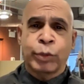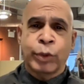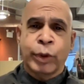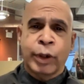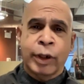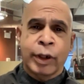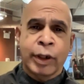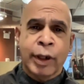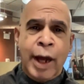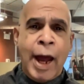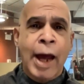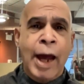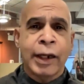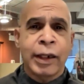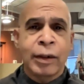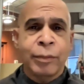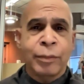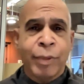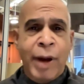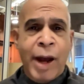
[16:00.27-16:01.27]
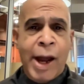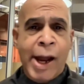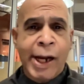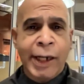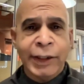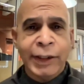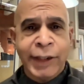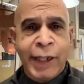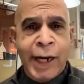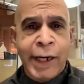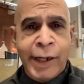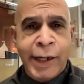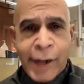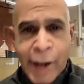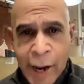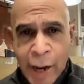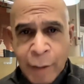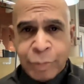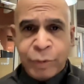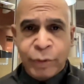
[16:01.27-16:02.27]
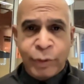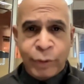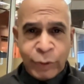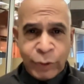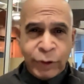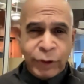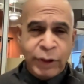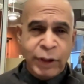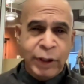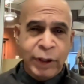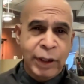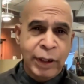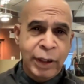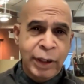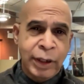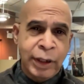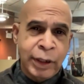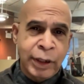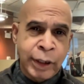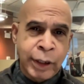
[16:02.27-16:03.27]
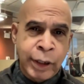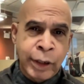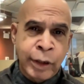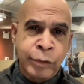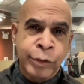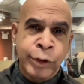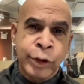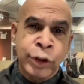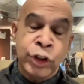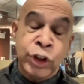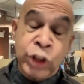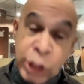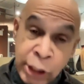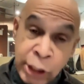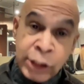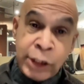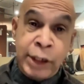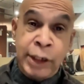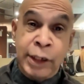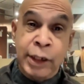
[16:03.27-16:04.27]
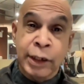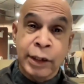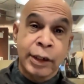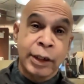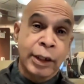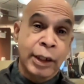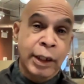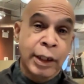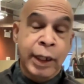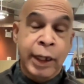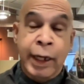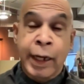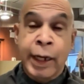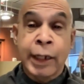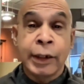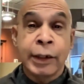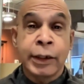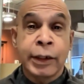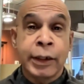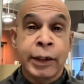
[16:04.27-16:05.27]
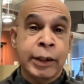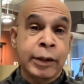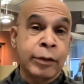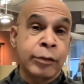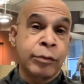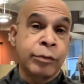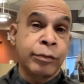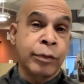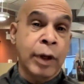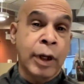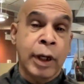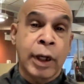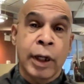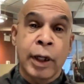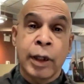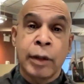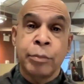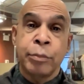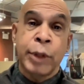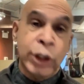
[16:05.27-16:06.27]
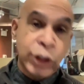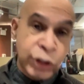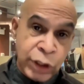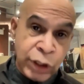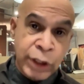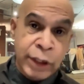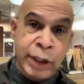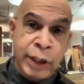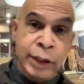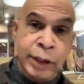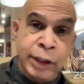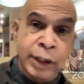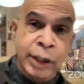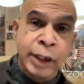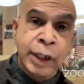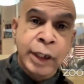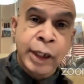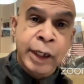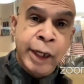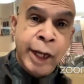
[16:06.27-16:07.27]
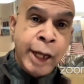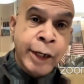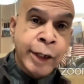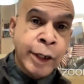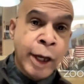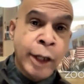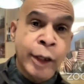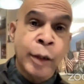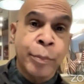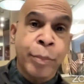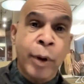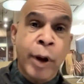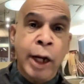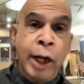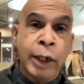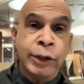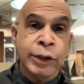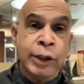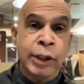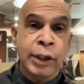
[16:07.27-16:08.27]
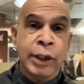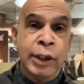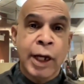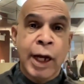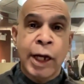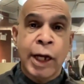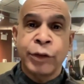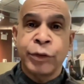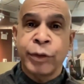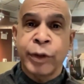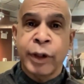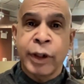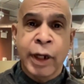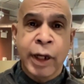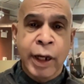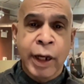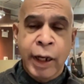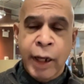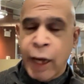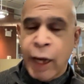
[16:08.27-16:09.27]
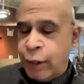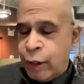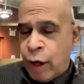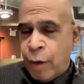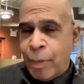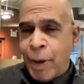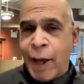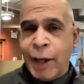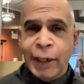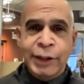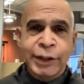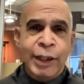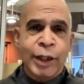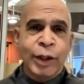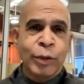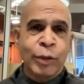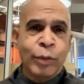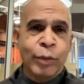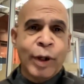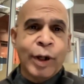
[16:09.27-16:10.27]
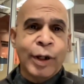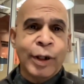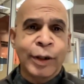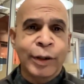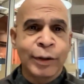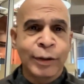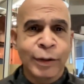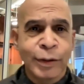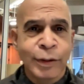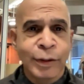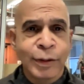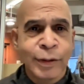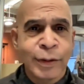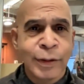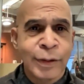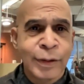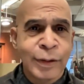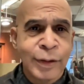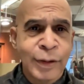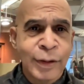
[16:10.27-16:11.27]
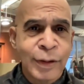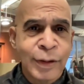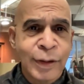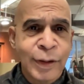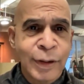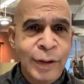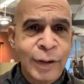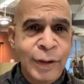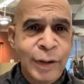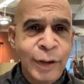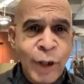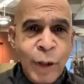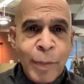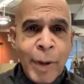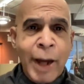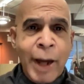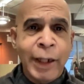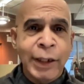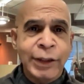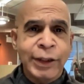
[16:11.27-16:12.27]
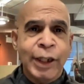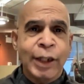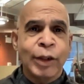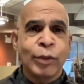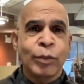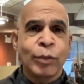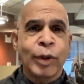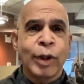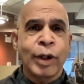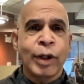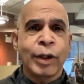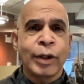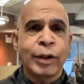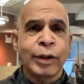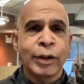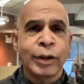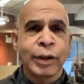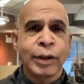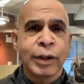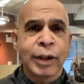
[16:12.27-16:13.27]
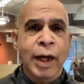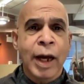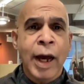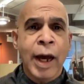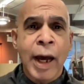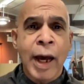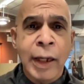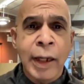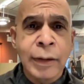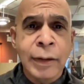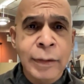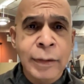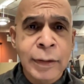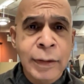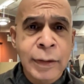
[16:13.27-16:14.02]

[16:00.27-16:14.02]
were occupying state capitals in Virginia and in Michigan and other parts of the country, and nobody said a word. Nobody said a word, huh?